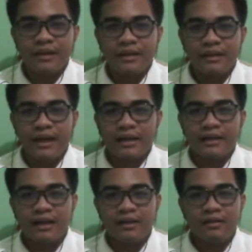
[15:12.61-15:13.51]
That,
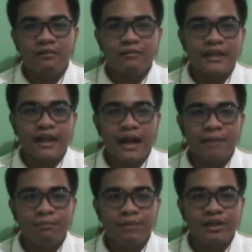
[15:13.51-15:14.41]
along with the high
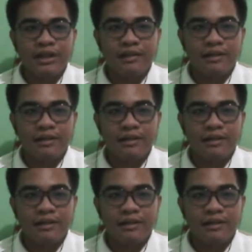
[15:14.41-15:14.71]
pressure area